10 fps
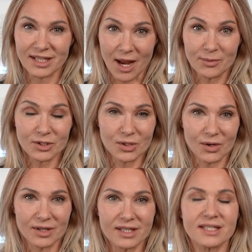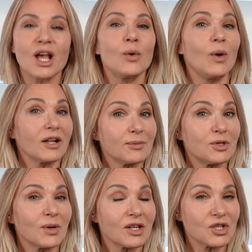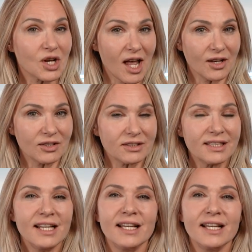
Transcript: Laboratories. Welcome to our channel.